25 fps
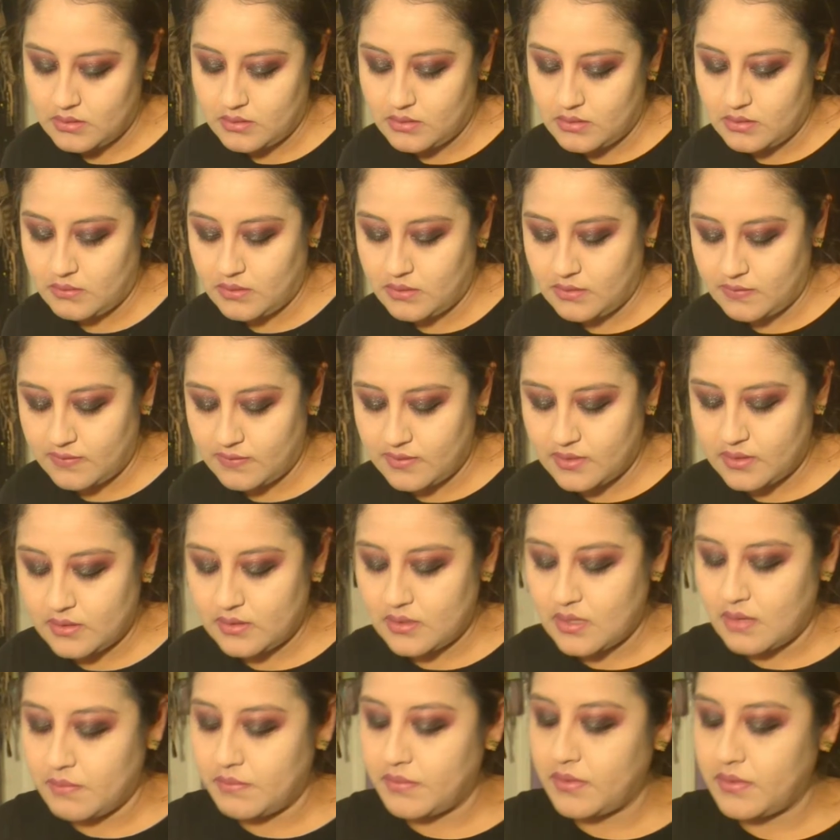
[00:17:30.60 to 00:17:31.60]
Let me lift this
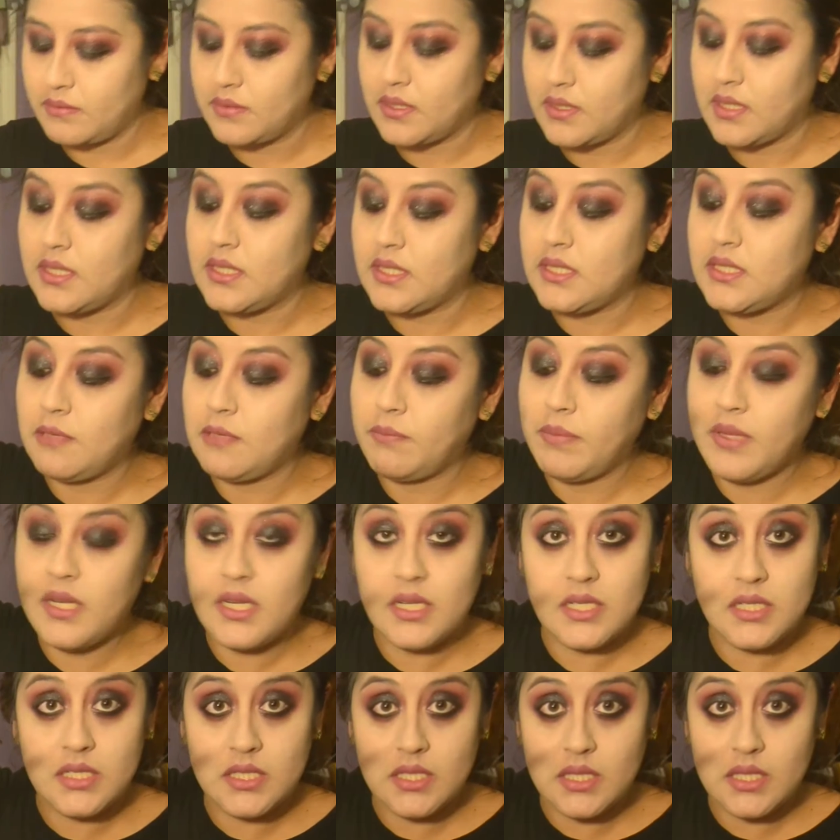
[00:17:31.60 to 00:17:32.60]
up. I'm going to dip it
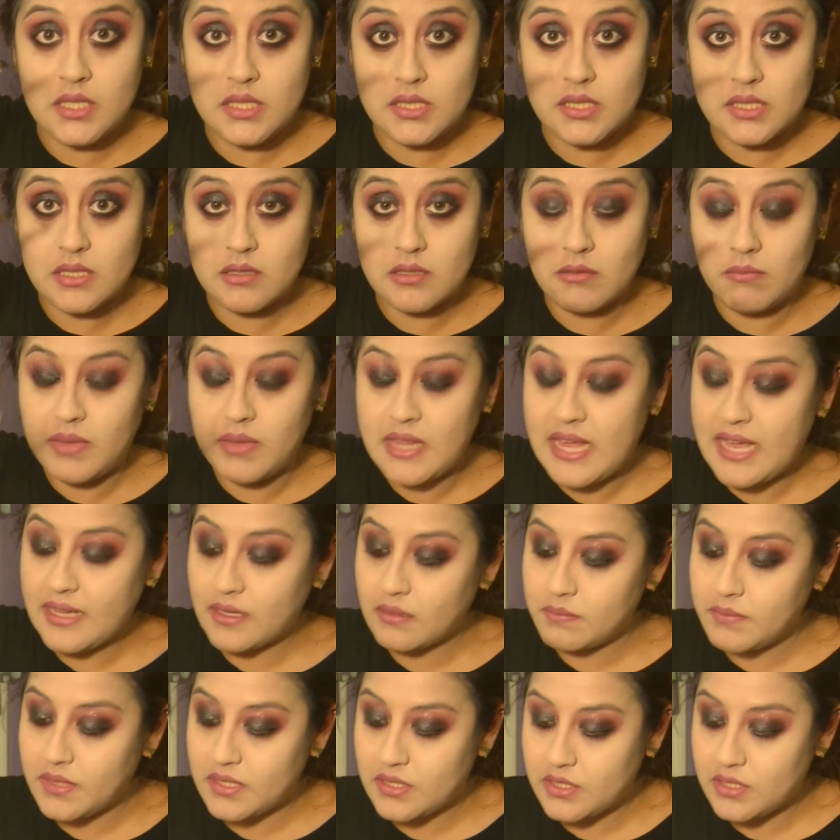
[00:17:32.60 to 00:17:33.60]
into this little
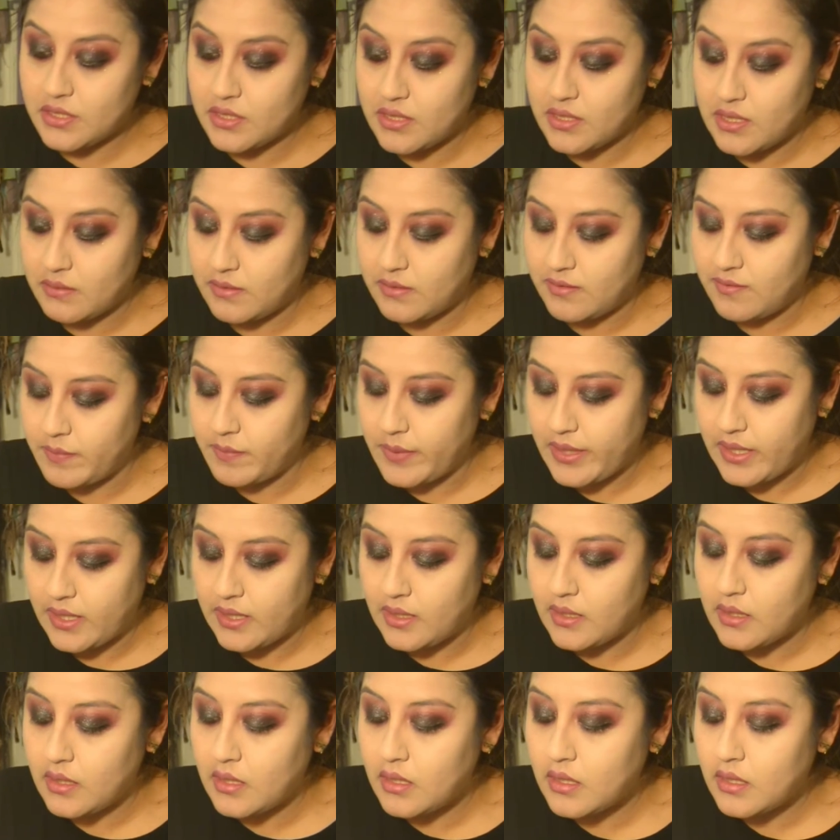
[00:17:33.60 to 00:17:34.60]
black mixture that we've
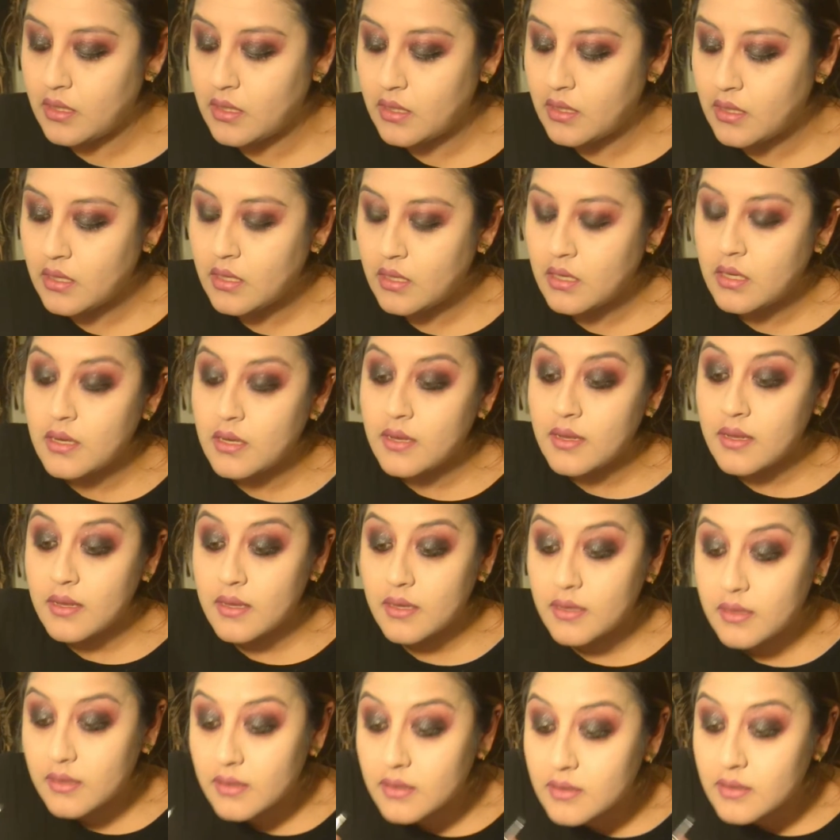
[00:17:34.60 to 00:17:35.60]
made.
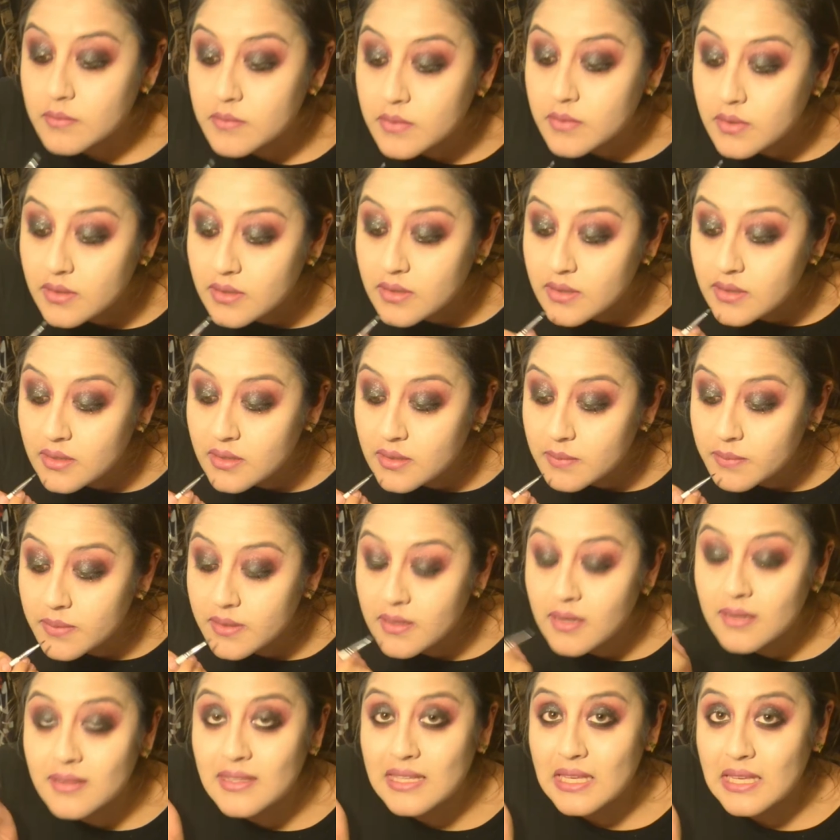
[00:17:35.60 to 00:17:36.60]
And I'm going to keep it
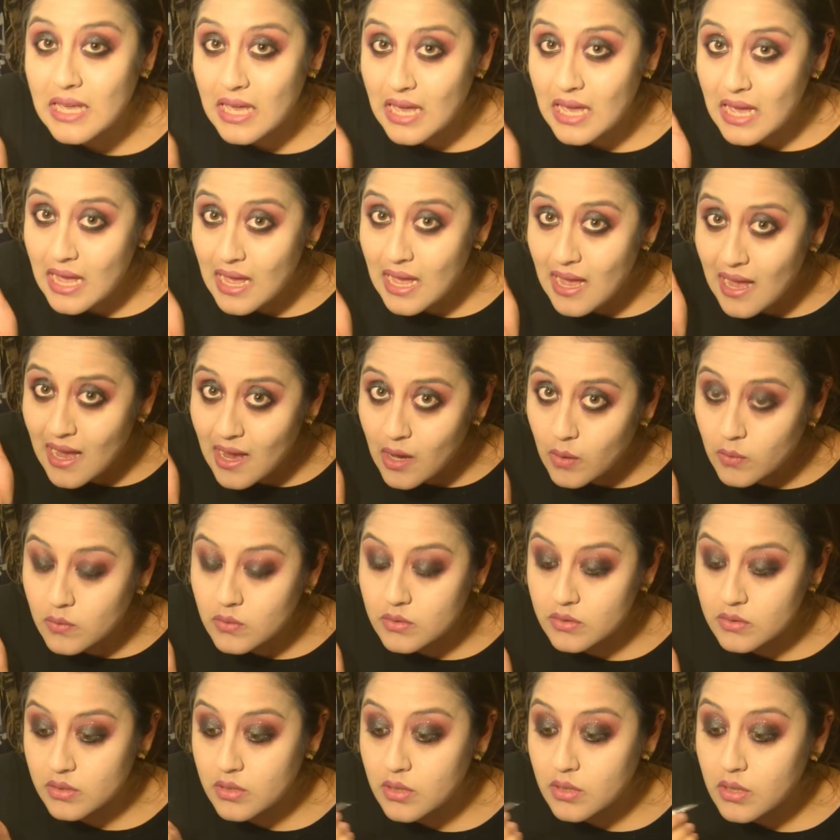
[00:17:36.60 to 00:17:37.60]
on the
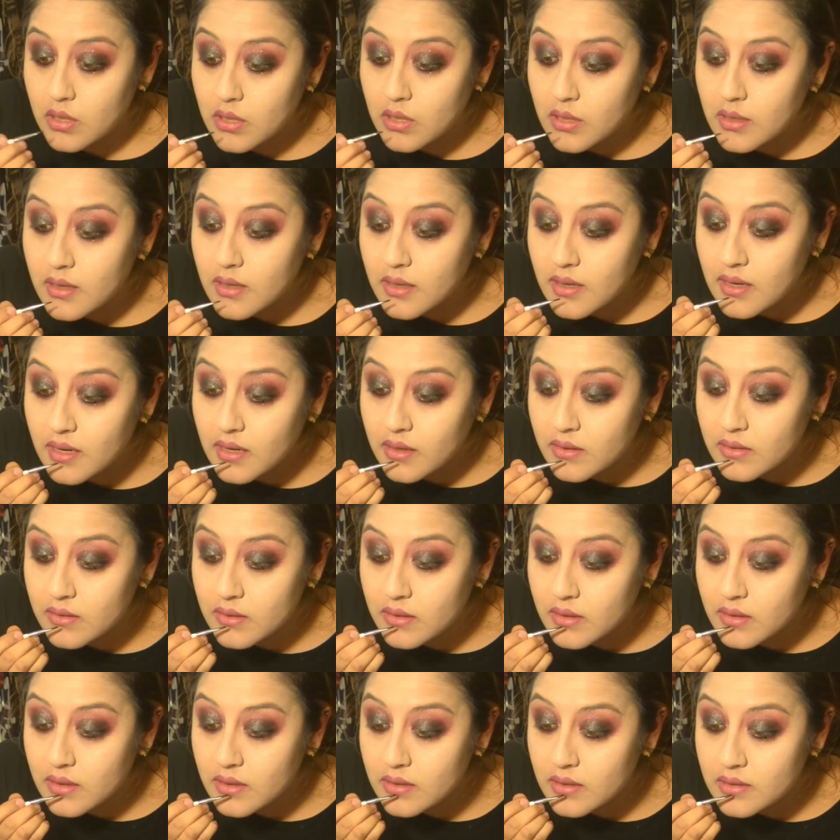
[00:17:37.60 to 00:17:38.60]

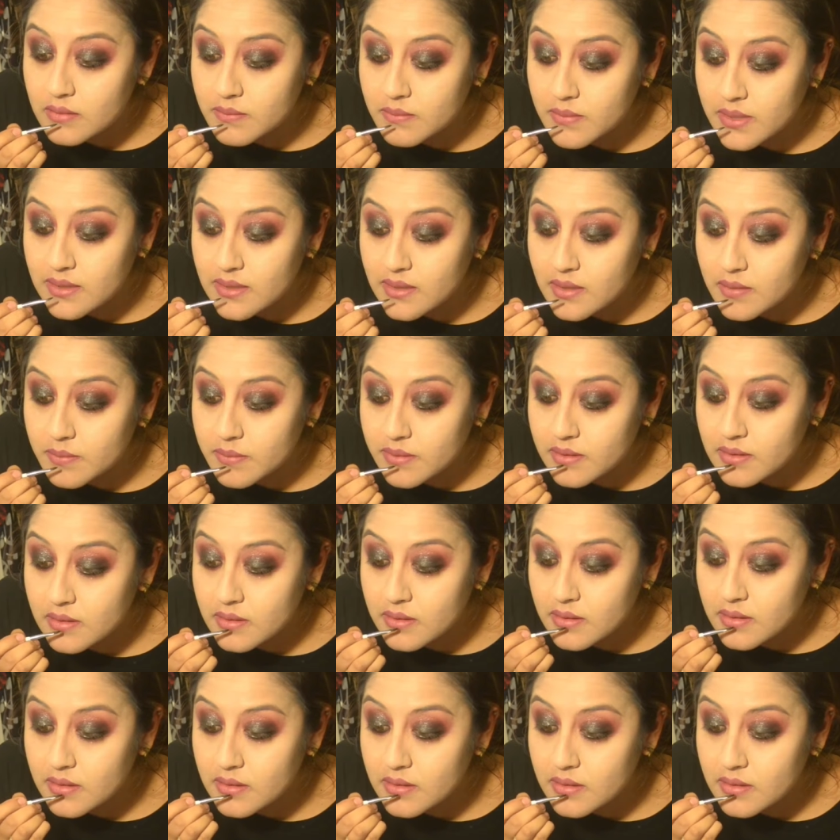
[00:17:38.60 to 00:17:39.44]
outer edge of my lips.